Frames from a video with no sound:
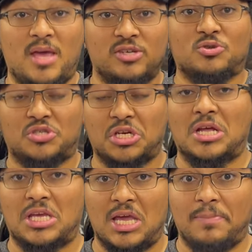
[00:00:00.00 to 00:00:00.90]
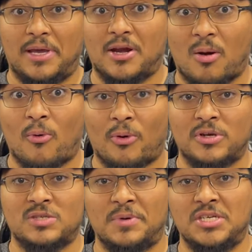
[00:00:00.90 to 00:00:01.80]
interested in keeping an arboreal
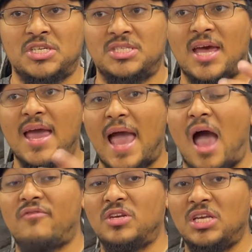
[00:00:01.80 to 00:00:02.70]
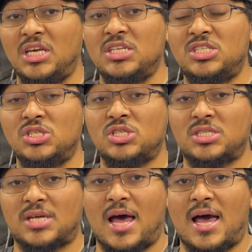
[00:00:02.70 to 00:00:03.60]
species, have an easiest
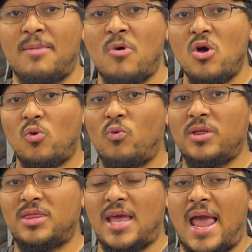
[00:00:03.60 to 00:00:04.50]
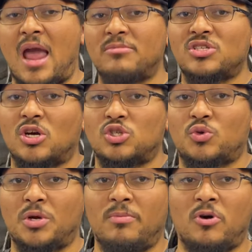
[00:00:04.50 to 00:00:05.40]
time with the Amazon
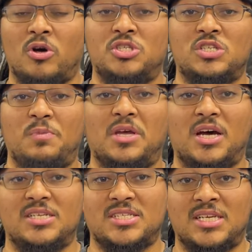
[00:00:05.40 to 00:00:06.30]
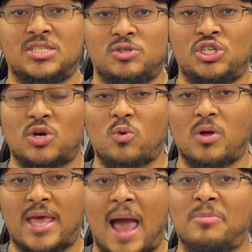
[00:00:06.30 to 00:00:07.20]
tree boa just because it's general
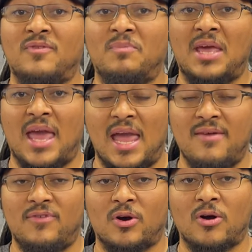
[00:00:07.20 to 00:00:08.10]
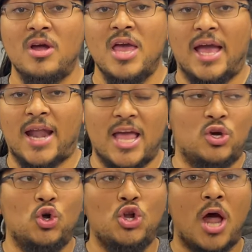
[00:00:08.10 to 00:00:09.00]
captive behavior. And I
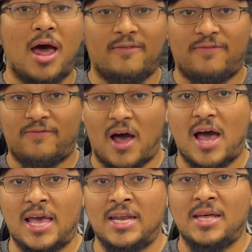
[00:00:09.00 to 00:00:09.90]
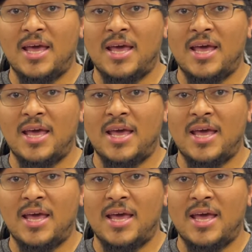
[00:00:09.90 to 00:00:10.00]
could not find